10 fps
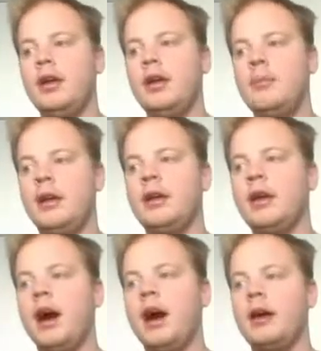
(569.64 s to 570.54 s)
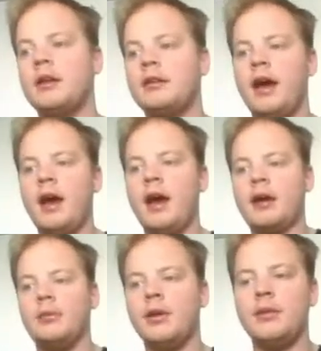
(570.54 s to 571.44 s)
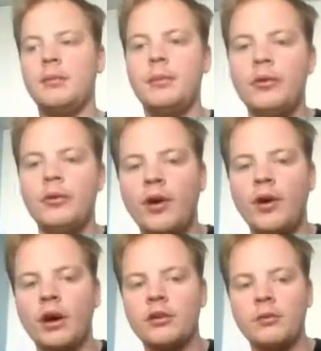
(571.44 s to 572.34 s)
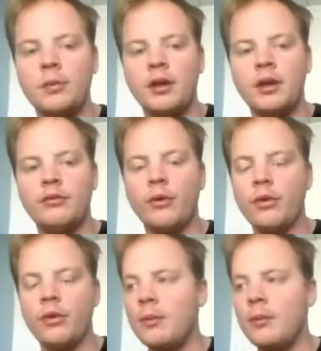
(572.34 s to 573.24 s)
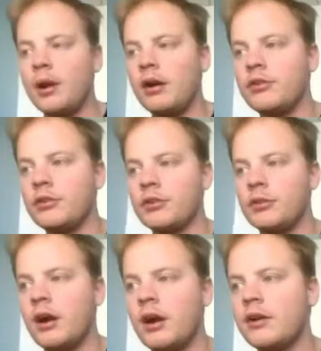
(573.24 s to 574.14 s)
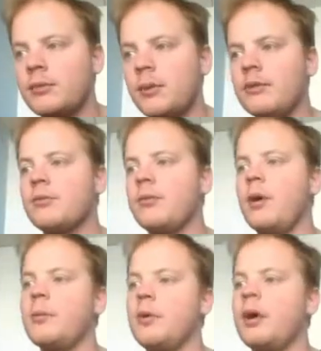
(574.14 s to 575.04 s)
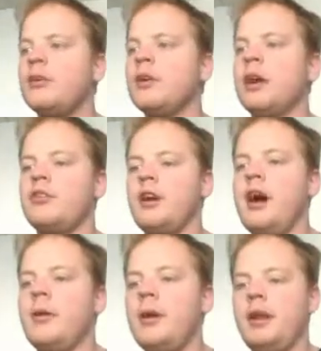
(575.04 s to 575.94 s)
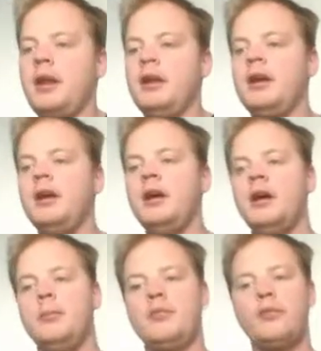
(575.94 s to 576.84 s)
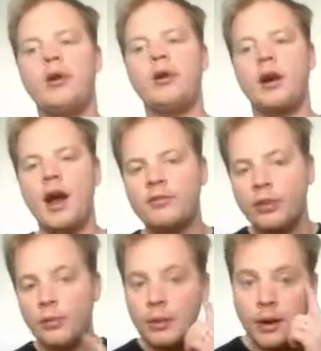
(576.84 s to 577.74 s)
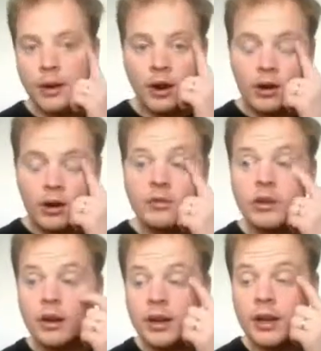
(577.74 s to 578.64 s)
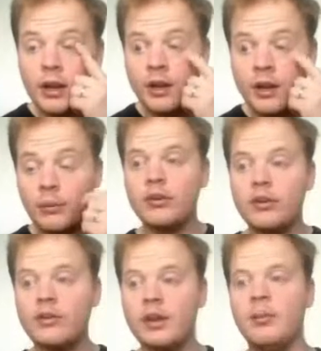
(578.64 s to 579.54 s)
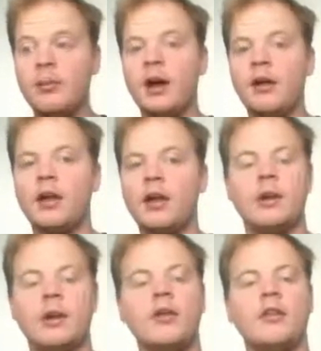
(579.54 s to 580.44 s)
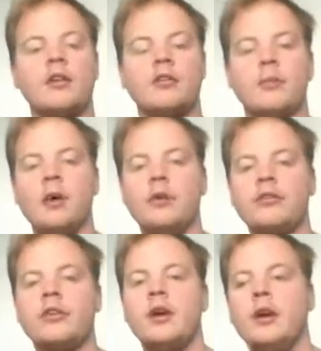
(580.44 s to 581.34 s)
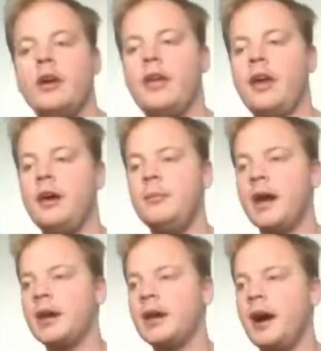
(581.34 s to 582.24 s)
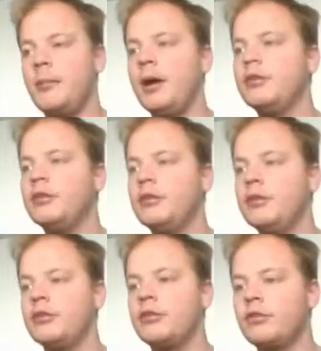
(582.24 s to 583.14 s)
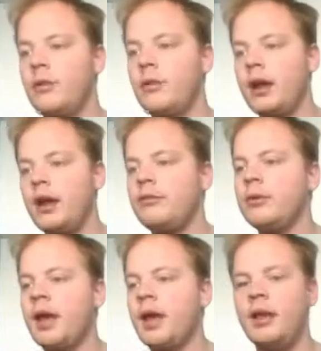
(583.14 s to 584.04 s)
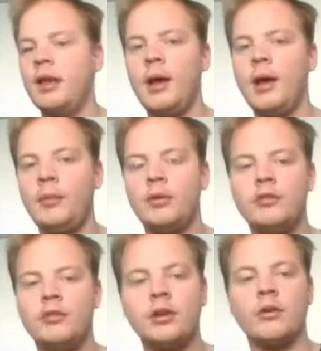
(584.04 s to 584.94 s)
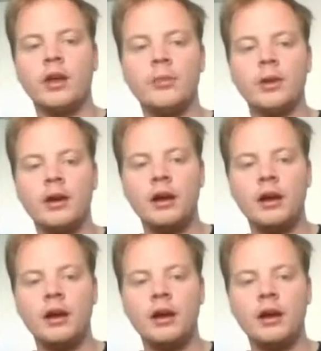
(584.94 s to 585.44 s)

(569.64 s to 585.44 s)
keep in contact with the people who have RSVP'd for the webinar. So if somebody RSVPs for the webinar, you can actually comment here before or after the webinar, or even during it, and they'll receive an email letting them know that there's a post, and then come back and comment too. So it's a way, if you can't email the person or you